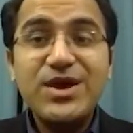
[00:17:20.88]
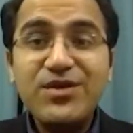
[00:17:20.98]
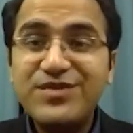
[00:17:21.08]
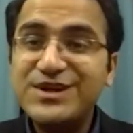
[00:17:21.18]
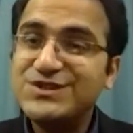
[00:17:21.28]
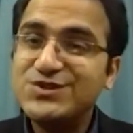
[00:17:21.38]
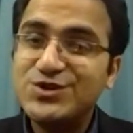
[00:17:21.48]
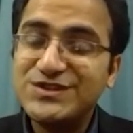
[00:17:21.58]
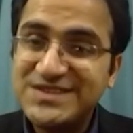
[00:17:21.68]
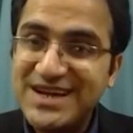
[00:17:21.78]
If it is
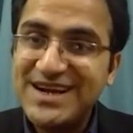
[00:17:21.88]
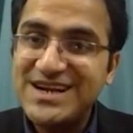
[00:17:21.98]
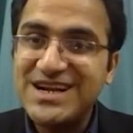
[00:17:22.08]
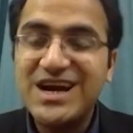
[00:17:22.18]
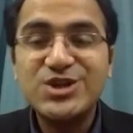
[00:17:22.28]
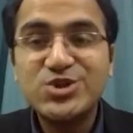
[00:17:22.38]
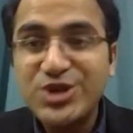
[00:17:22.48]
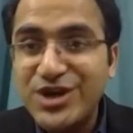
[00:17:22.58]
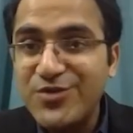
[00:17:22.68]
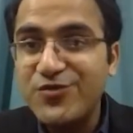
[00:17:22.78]
your second or
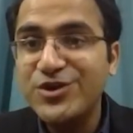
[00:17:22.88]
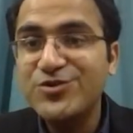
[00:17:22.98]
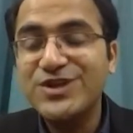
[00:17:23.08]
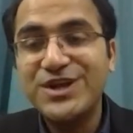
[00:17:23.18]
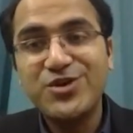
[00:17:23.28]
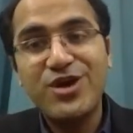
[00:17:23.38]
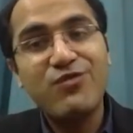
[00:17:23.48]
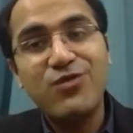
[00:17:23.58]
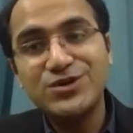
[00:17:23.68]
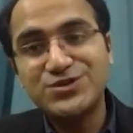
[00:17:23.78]
third video that you
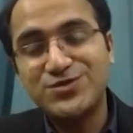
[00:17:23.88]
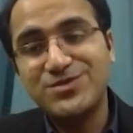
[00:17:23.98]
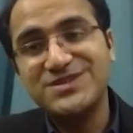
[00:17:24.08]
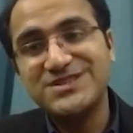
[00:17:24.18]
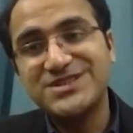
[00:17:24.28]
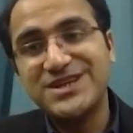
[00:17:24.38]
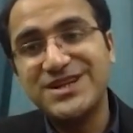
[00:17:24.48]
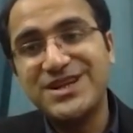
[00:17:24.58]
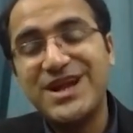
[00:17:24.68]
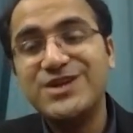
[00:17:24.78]
have watched from this
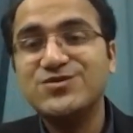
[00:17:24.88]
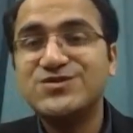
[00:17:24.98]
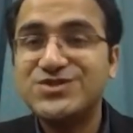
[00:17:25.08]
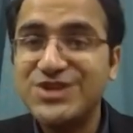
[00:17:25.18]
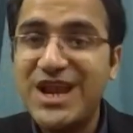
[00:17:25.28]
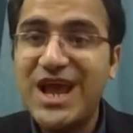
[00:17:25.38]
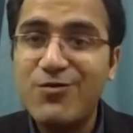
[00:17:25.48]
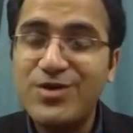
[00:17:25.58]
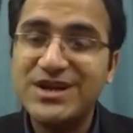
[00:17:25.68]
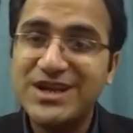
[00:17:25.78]
channel and you still
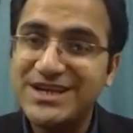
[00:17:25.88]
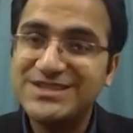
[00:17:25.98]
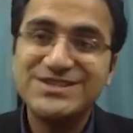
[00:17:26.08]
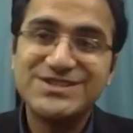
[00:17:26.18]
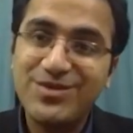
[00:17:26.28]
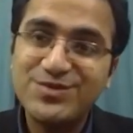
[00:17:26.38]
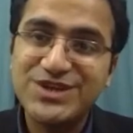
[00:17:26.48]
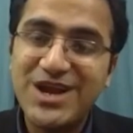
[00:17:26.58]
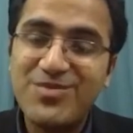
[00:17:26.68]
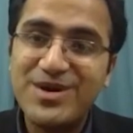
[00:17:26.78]
haven't clicked the
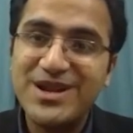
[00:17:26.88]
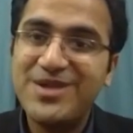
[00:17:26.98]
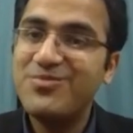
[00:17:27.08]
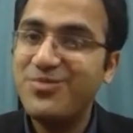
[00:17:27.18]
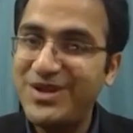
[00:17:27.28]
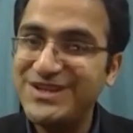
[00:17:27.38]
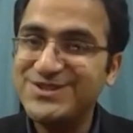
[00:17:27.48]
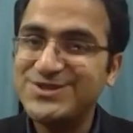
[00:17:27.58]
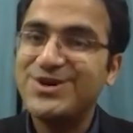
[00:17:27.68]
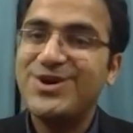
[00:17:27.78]
subscribe button,
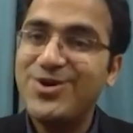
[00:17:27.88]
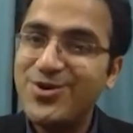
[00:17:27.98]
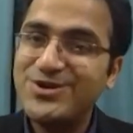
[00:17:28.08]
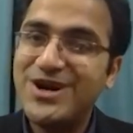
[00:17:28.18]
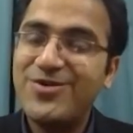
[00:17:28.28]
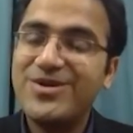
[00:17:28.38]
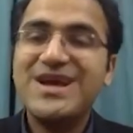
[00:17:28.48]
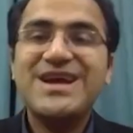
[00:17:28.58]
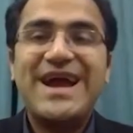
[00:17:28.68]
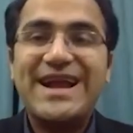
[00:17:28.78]
please go down
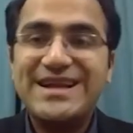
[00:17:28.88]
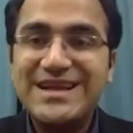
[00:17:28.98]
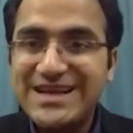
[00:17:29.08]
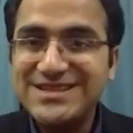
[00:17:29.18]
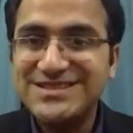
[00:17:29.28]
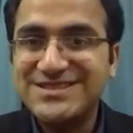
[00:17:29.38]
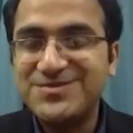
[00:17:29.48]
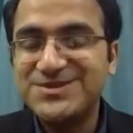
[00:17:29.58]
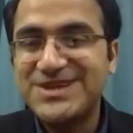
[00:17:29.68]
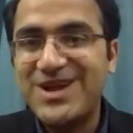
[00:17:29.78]
and click the
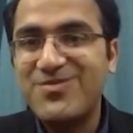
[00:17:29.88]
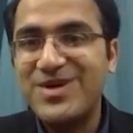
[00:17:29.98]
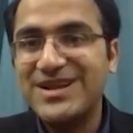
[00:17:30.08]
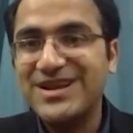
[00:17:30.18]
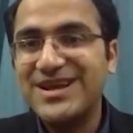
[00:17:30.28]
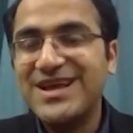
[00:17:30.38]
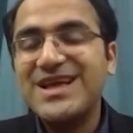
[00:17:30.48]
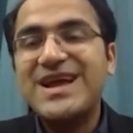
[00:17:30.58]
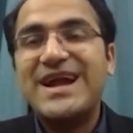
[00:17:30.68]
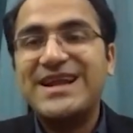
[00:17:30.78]
subscribe button
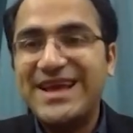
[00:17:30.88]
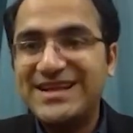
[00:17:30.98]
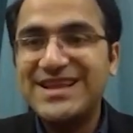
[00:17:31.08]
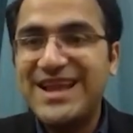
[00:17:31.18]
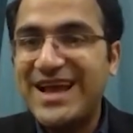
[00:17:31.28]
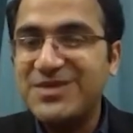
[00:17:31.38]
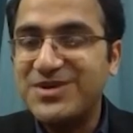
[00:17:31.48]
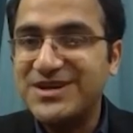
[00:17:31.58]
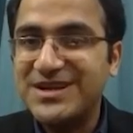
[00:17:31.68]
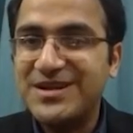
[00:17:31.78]
and hit the like
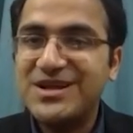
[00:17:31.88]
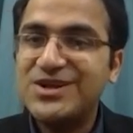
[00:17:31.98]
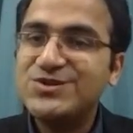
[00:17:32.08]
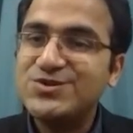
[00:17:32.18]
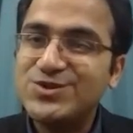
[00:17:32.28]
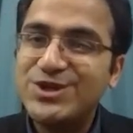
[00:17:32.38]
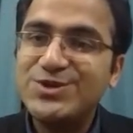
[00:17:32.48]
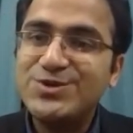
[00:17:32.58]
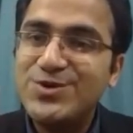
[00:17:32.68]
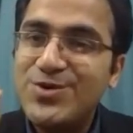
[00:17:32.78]
button so that
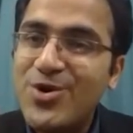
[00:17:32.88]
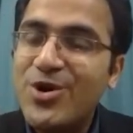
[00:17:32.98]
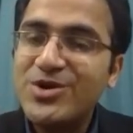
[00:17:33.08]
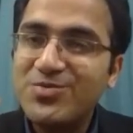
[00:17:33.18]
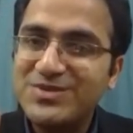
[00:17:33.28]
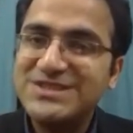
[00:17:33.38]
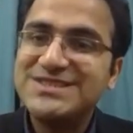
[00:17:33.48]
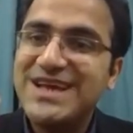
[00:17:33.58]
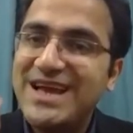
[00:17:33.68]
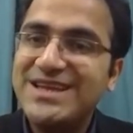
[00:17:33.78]
you do not
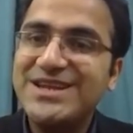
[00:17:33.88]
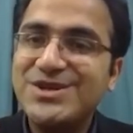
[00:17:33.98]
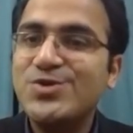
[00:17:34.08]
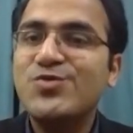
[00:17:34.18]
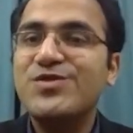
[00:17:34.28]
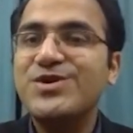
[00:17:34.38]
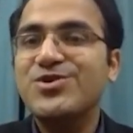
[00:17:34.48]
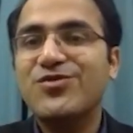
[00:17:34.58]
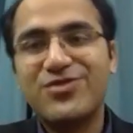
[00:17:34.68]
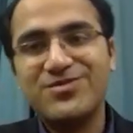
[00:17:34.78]
miss any new
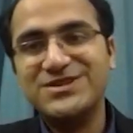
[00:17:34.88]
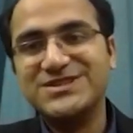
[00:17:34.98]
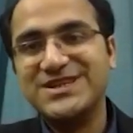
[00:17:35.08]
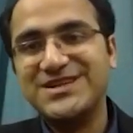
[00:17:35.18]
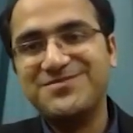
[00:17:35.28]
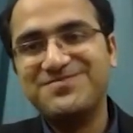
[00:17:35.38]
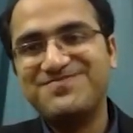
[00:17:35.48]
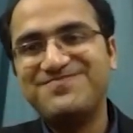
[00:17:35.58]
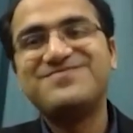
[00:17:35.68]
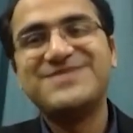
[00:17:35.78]
video from the channel.
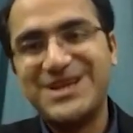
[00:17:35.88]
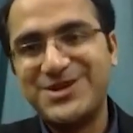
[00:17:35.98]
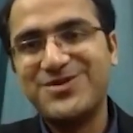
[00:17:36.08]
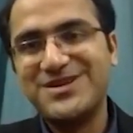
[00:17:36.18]
Thank you